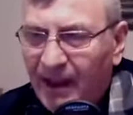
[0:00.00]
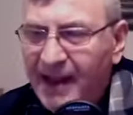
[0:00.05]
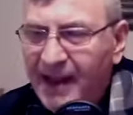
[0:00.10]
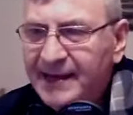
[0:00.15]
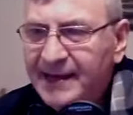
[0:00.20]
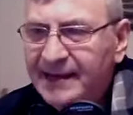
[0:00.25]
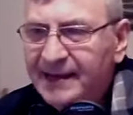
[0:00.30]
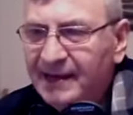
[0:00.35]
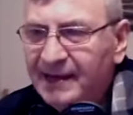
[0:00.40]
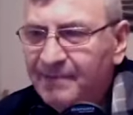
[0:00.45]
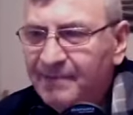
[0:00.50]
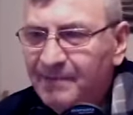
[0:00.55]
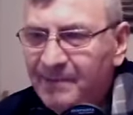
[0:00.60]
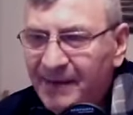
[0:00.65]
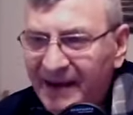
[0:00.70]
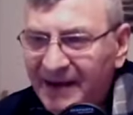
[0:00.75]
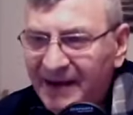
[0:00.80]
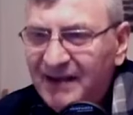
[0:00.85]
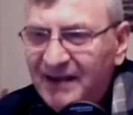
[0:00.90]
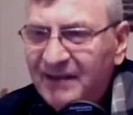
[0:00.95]
I
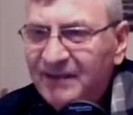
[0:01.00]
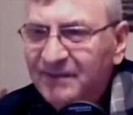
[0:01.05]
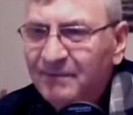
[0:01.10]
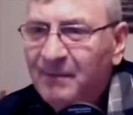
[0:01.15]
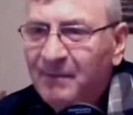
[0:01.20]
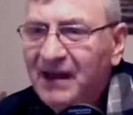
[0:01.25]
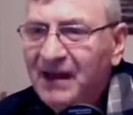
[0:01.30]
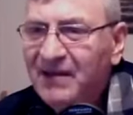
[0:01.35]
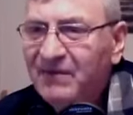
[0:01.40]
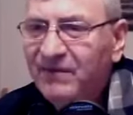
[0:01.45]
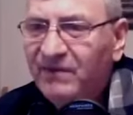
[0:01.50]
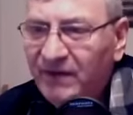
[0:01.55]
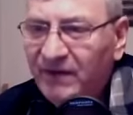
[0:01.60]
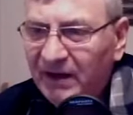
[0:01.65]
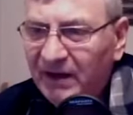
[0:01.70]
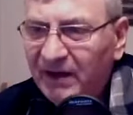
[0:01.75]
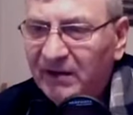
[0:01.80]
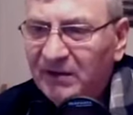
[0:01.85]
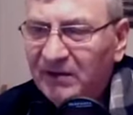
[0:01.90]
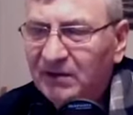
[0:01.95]
command my
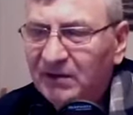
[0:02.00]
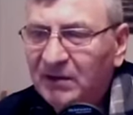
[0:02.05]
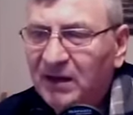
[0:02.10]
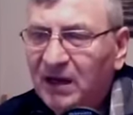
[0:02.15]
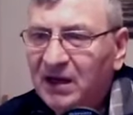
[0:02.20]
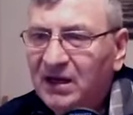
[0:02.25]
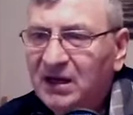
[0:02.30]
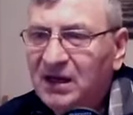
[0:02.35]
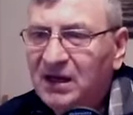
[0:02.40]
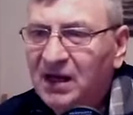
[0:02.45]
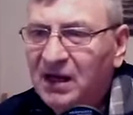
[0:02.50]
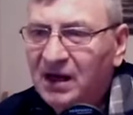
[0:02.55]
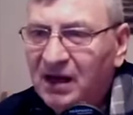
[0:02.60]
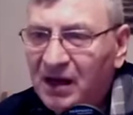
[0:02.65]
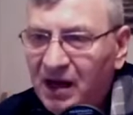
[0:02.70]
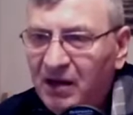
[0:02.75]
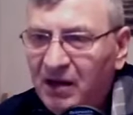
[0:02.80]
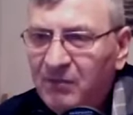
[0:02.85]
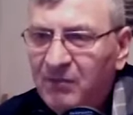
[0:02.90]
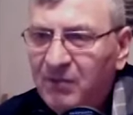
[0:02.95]
feet in the
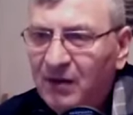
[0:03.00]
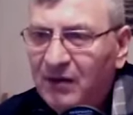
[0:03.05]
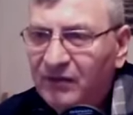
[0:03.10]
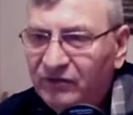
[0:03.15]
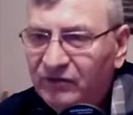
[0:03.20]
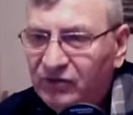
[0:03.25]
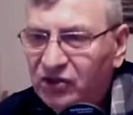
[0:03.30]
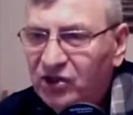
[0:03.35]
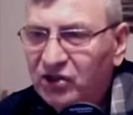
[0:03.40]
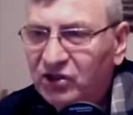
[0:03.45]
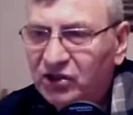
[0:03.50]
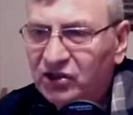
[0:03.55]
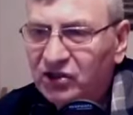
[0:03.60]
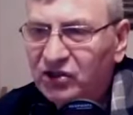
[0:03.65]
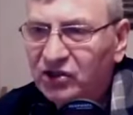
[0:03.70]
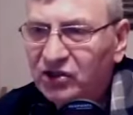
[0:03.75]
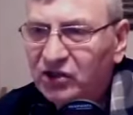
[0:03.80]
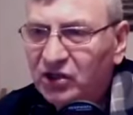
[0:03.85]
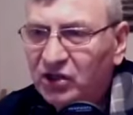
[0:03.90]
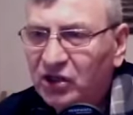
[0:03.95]
name of
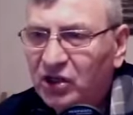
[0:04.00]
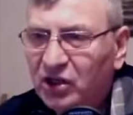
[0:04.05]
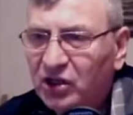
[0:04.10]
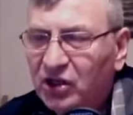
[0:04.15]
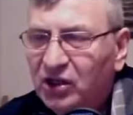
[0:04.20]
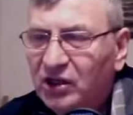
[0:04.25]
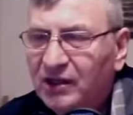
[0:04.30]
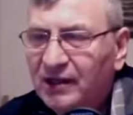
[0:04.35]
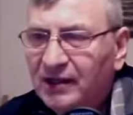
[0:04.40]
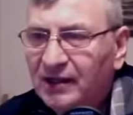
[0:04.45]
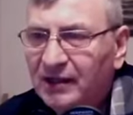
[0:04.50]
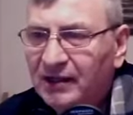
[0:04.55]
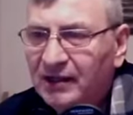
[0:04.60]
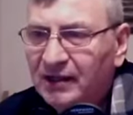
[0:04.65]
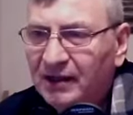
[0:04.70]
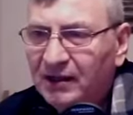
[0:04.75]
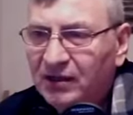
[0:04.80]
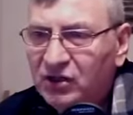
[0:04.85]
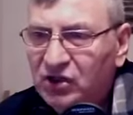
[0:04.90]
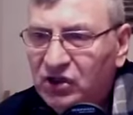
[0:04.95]
Jesus.
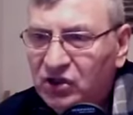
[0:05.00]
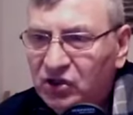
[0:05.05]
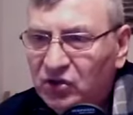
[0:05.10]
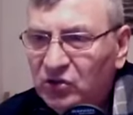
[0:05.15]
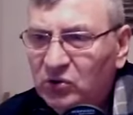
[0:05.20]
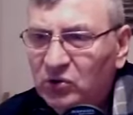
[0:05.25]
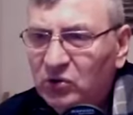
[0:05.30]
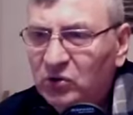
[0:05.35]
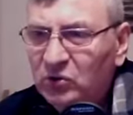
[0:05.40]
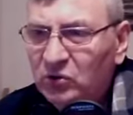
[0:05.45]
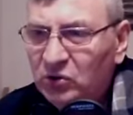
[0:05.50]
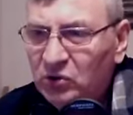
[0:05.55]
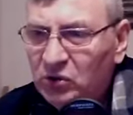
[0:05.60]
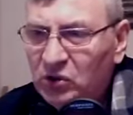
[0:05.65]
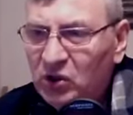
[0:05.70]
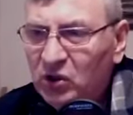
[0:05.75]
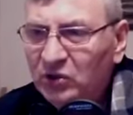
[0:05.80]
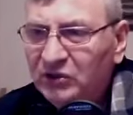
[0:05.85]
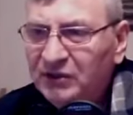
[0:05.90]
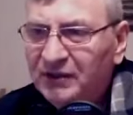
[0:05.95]
Do
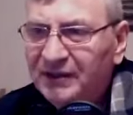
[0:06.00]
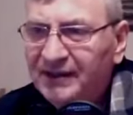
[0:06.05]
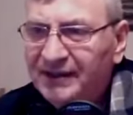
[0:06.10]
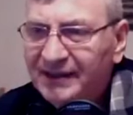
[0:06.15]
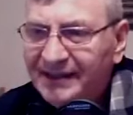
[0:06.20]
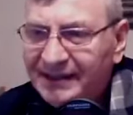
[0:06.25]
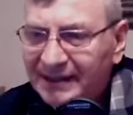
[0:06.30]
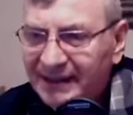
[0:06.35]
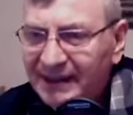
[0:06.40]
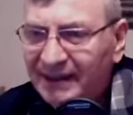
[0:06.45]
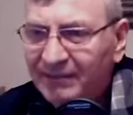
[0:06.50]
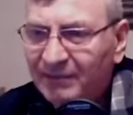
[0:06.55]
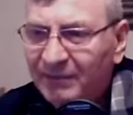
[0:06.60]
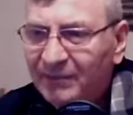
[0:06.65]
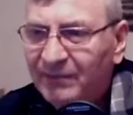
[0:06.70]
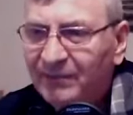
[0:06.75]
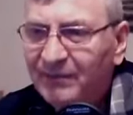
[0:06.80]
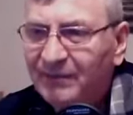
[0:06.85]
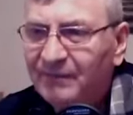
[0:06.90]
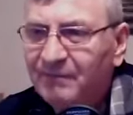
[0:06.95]
not
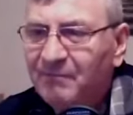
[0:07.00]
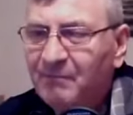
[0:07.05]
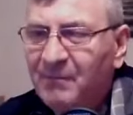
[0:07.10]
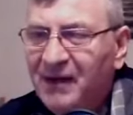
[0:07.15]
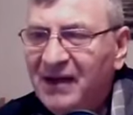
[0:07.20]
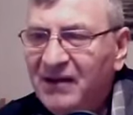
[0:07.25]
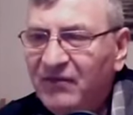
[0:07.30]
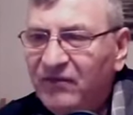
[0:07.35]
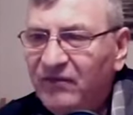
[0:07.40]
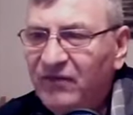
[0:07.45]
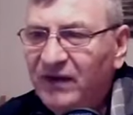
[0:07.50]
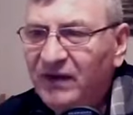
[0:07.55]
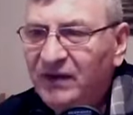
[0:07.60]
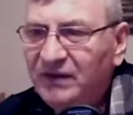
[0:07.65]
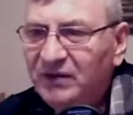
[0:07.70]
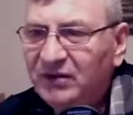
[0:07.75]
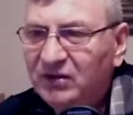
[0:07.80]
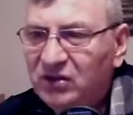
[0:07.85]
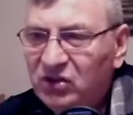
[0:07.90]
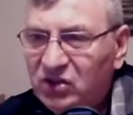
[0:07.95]
sleep. My
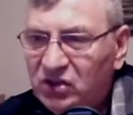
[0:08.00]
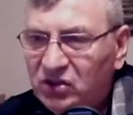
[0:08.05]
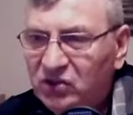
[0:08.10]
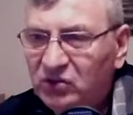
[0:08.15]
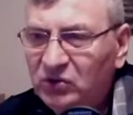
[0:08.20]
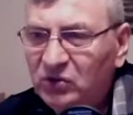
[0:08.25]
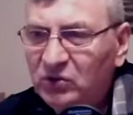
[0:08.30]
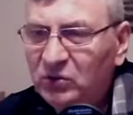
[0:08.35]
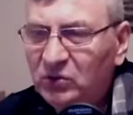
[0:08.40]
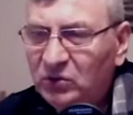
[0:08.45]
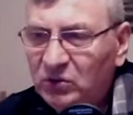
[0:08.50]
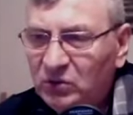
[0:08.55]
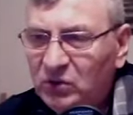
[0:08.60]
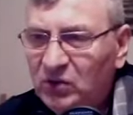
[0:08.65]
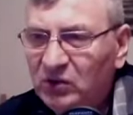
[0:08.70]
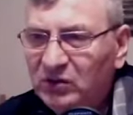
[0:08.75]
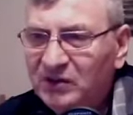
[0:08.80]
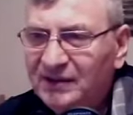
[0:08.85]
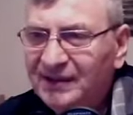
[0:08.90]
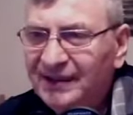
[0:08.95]
feet do
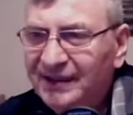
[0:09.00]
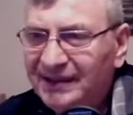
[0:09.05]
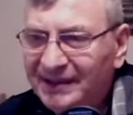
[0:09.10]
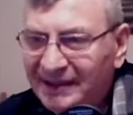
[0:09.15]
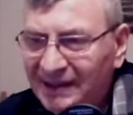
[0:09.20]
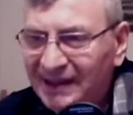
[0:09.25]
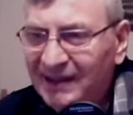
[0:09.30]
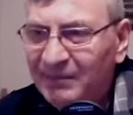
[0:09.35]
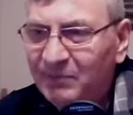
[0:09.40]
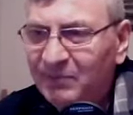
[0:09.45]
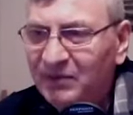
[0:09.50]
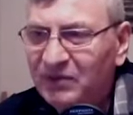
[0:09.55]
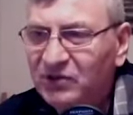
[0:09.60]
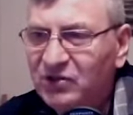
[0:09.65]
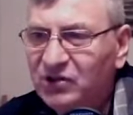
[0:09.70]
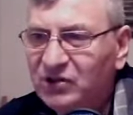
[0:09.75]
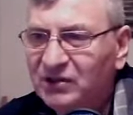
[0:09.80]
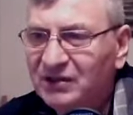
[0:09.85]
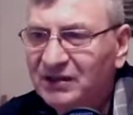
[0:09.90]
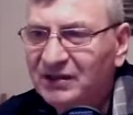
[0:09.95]
not sleep
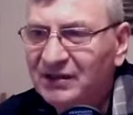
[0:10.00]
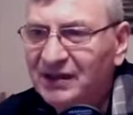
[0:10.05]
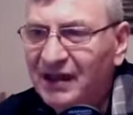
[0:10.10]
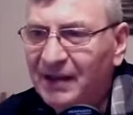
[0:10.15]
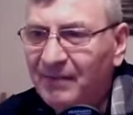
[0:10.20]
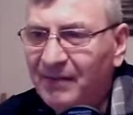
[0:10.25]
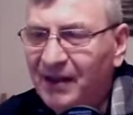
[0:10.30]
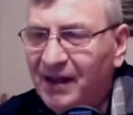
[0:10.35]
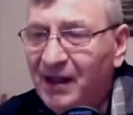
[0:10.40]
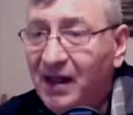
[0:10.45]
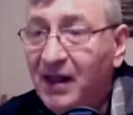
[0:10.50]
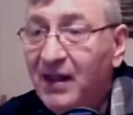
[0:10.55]
in Jesus' name.